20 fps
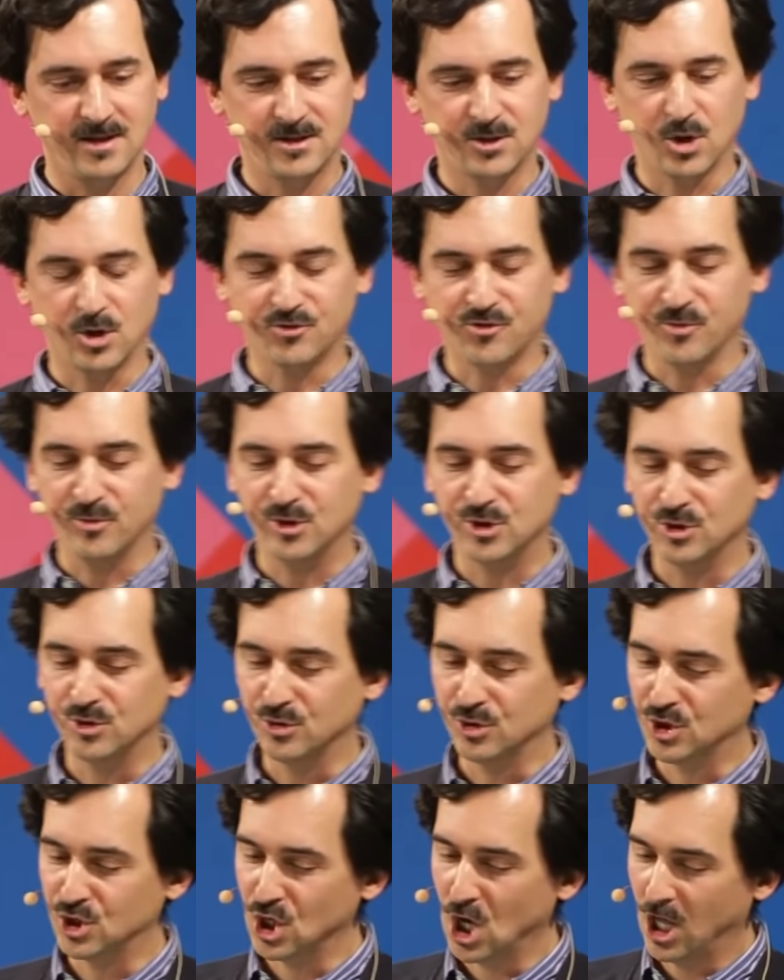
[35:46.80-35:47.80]
contribution
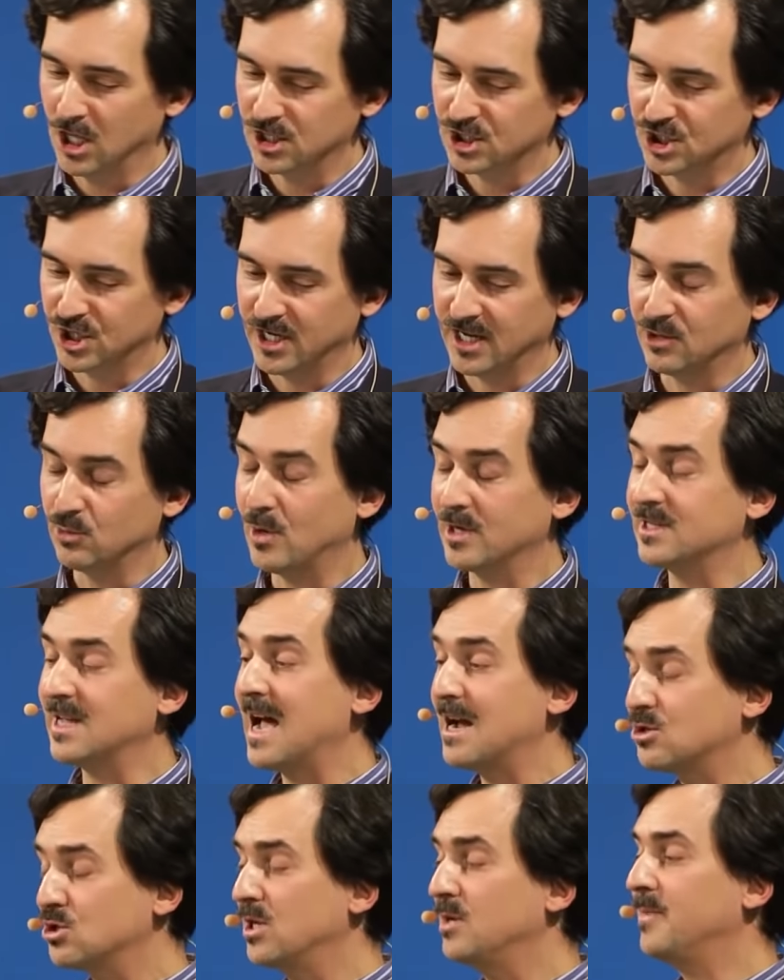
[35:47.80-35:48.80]
to geology, and what
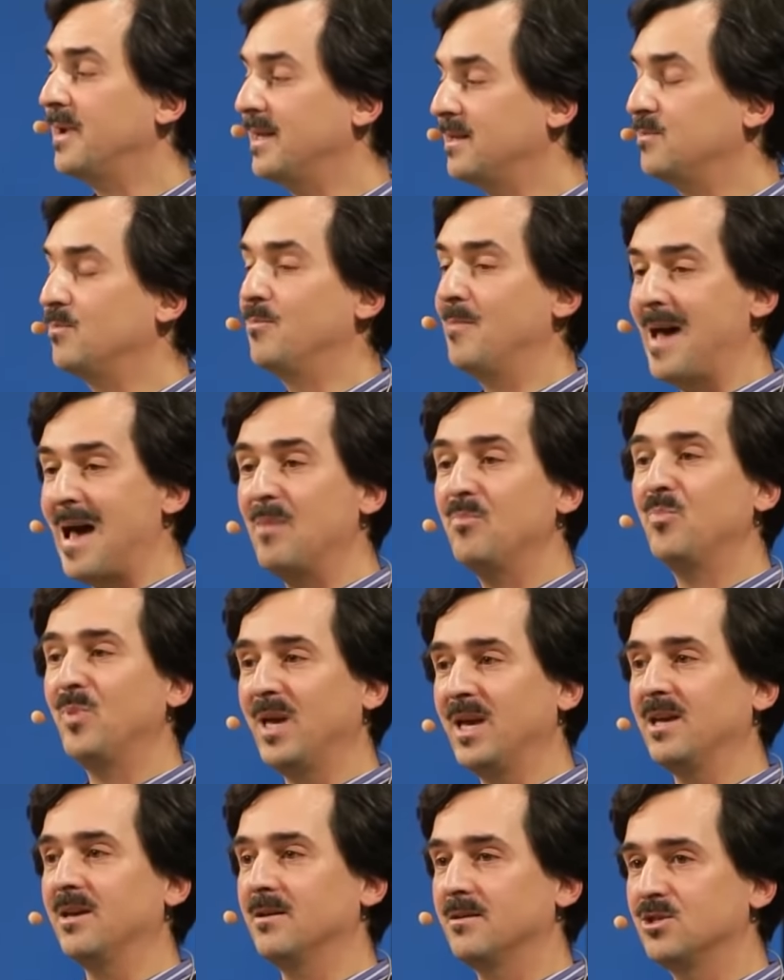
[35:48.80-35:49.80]
actually made
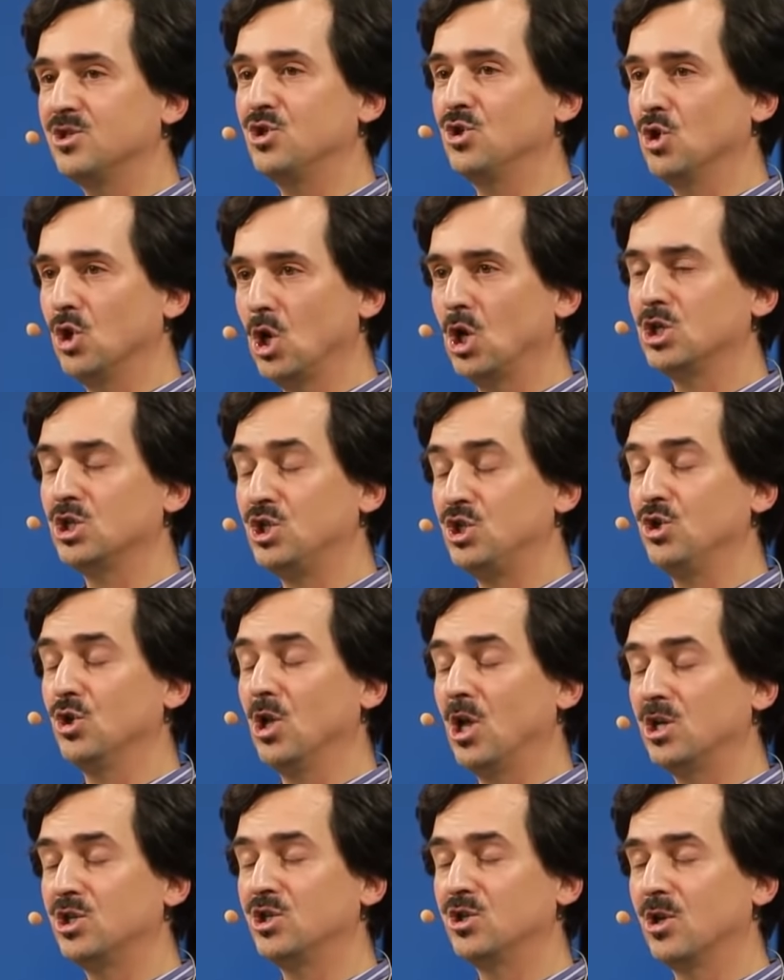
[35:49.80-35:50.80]
mapping,
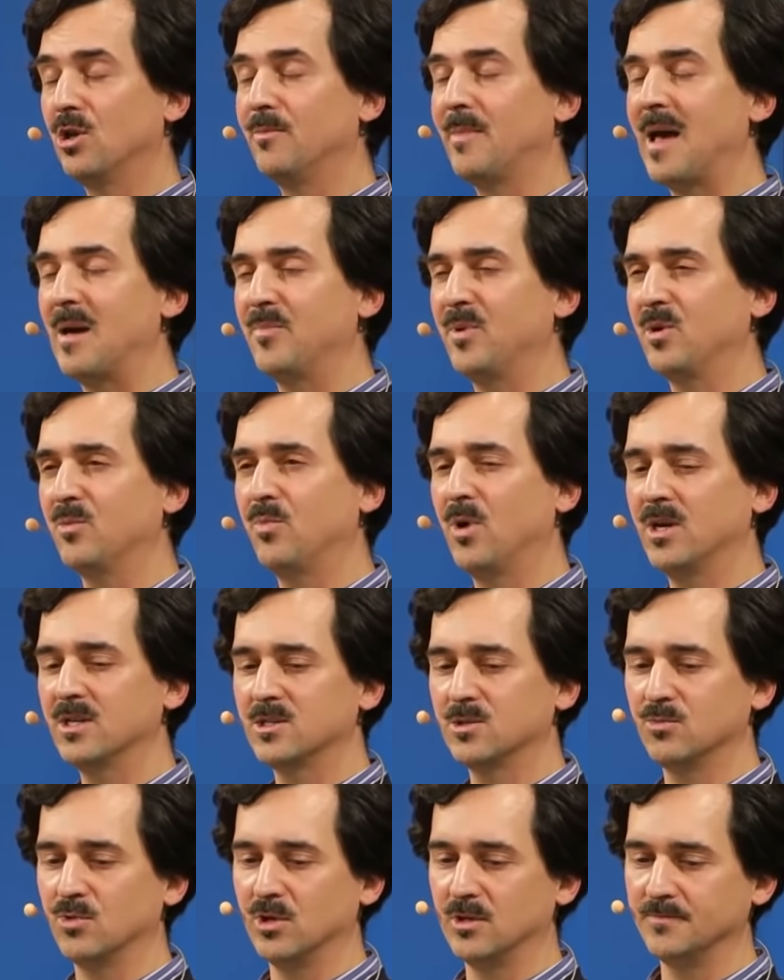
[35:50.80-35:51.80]
geological mapping
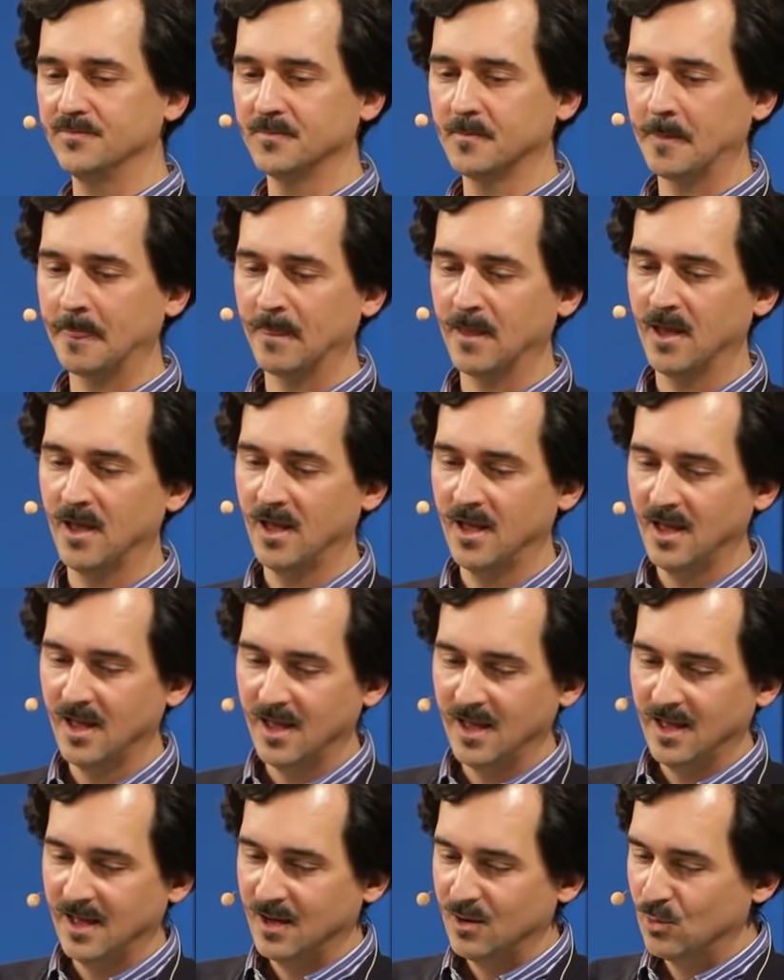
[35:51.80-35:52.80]
possible,
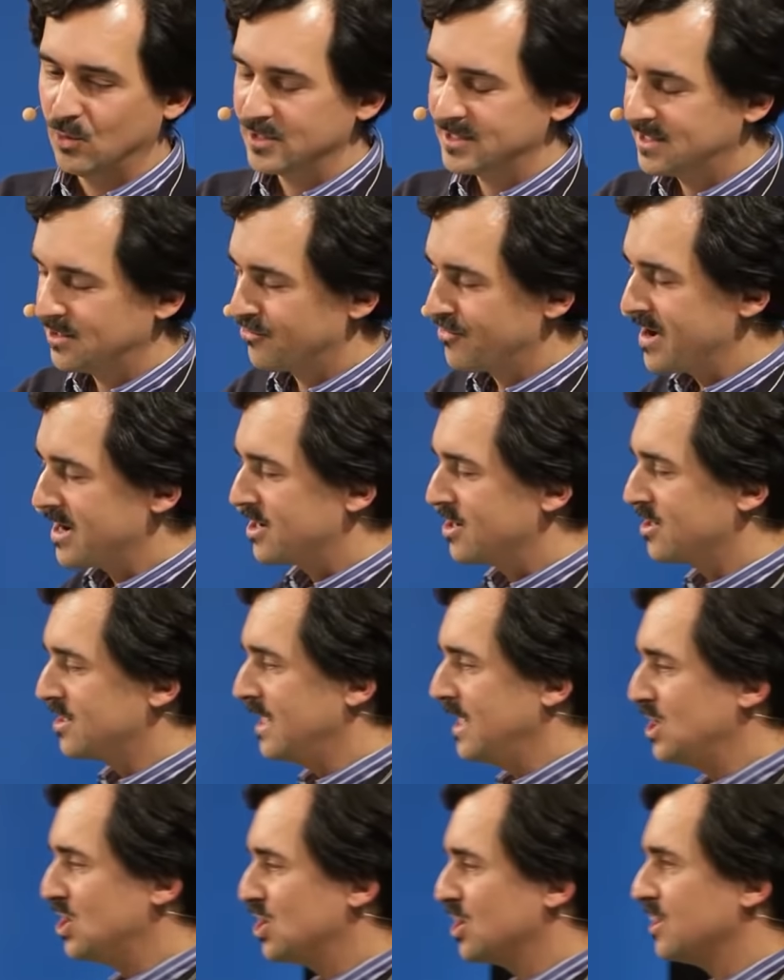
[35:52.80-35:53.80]
was the
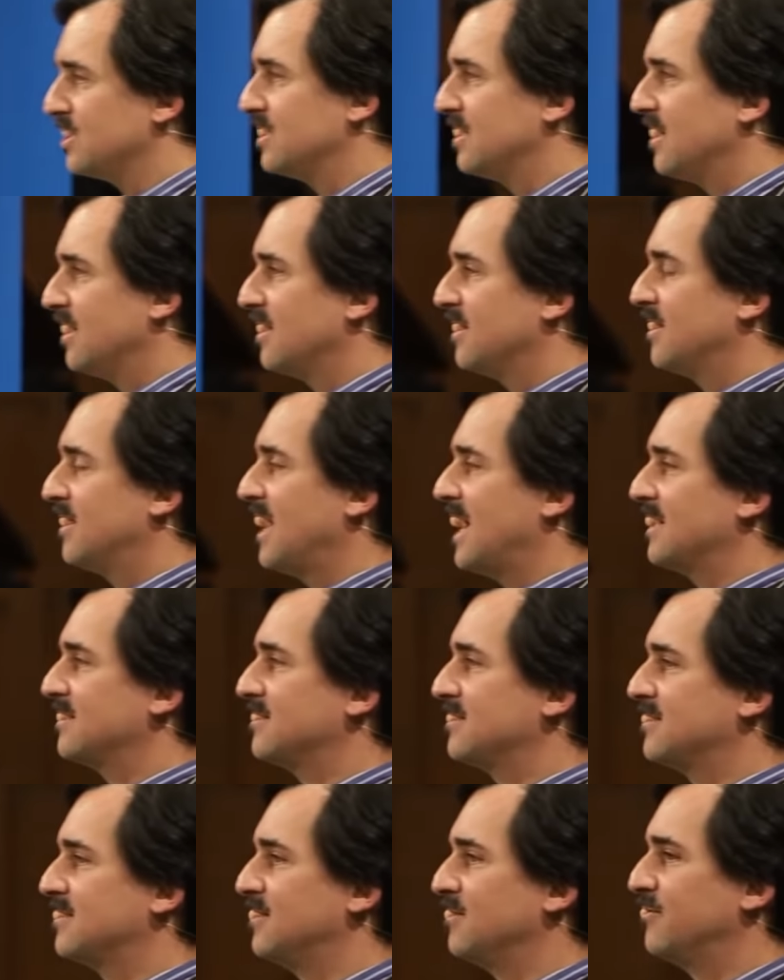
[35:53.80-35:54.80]
recognition
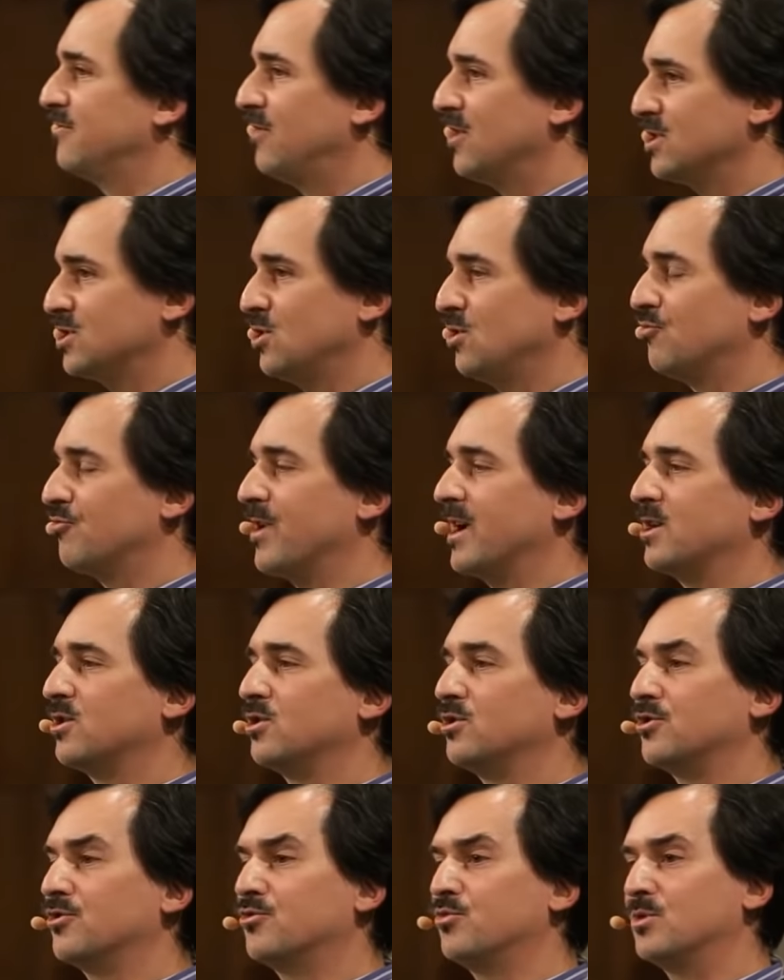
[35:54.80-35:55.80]
that the fossil
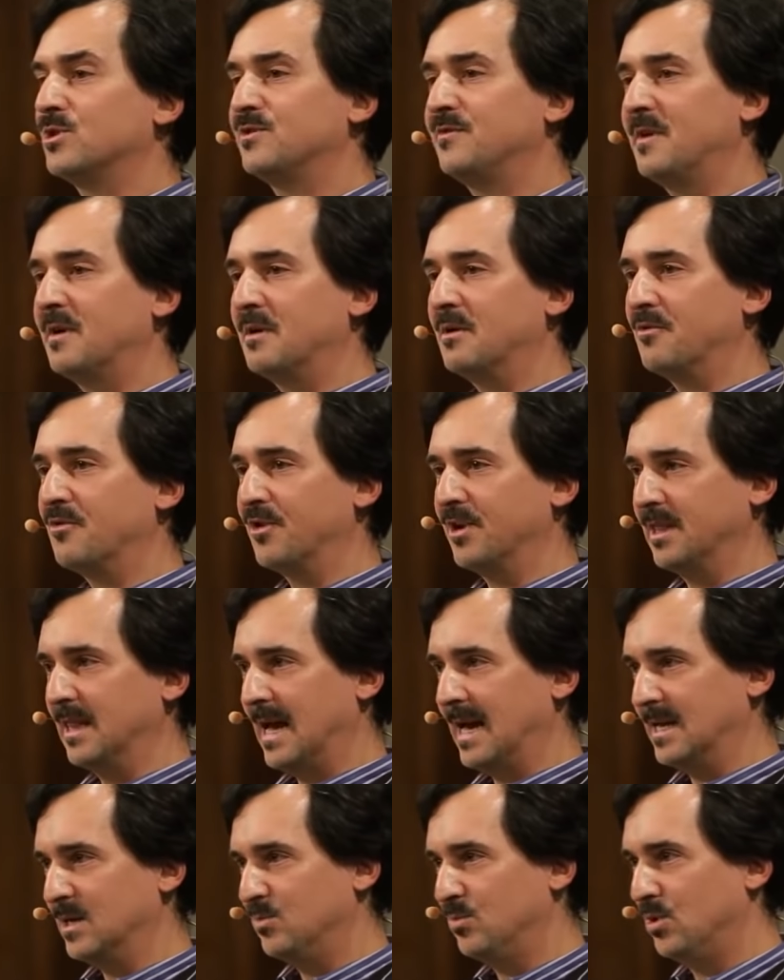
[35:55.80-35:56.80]
record was very
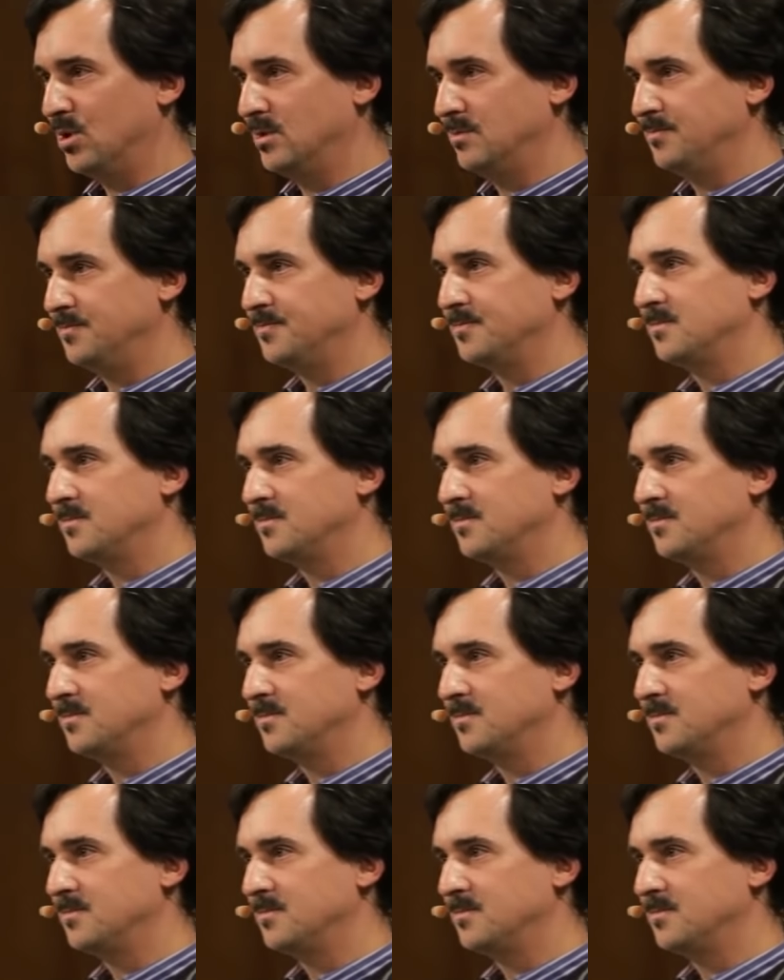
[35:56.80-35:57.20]
reliable,